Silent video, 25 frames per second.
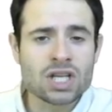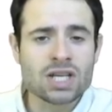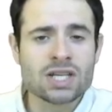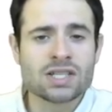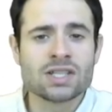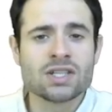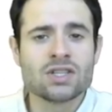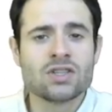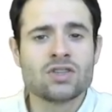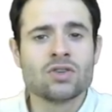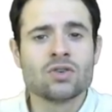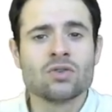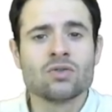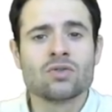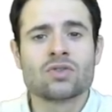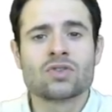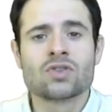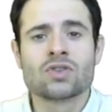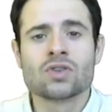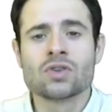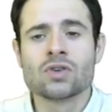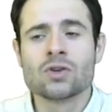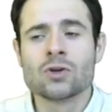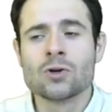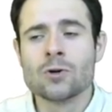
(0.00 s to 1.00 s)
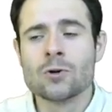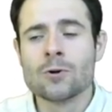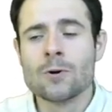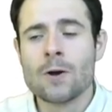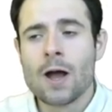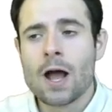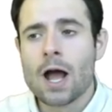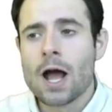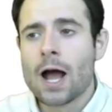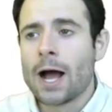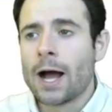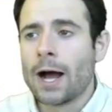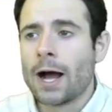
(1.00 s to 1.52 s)
Is it due to
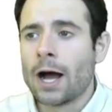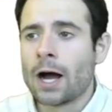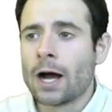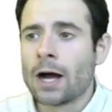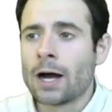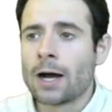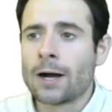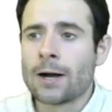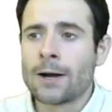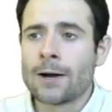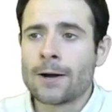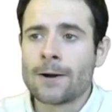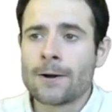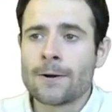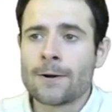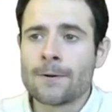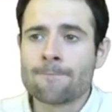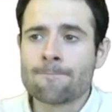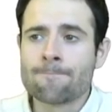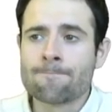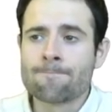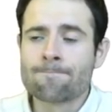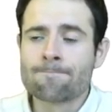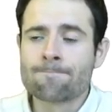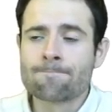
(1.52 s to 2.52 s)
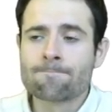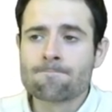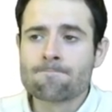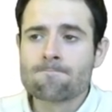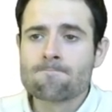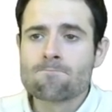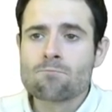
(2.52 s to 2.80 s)
um,